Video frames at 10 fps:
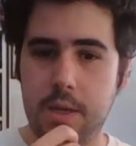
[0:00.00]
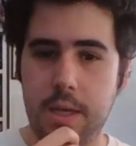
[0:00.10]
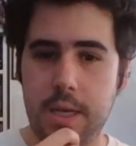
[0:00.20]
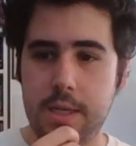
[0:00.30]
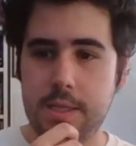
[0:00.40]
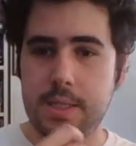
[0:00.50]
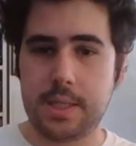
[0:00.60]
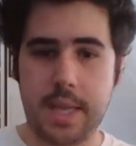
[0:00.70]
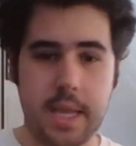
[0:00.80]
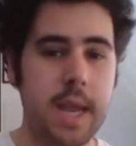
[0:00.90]
and
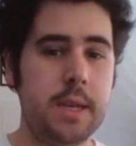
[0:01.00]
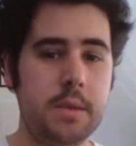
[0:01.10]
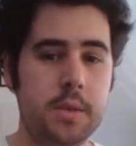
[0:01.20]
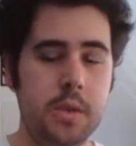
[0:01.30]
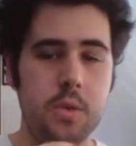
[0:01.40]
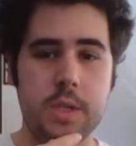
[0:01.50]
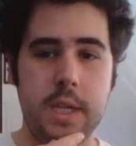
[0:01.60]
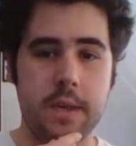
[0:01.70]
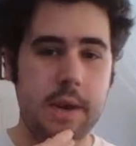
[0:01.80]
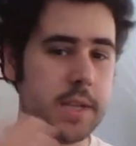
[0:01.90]
then use
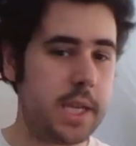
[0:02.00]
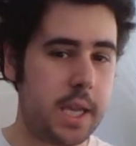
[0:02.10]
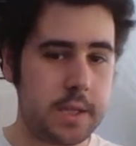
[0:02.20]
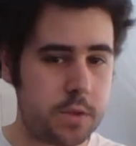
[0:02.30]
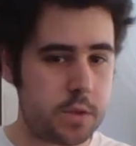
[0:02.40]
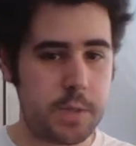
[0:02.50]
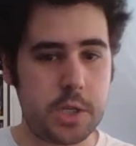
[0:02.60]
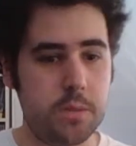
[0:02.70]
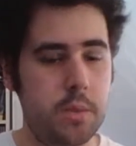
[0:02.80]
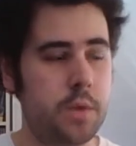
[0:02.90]
like gravity kicks or
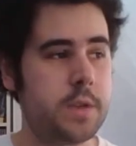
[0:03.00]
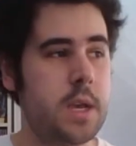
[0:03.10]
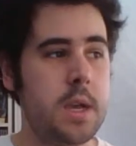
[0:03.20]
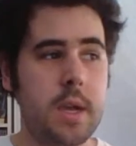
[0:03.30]
special moves.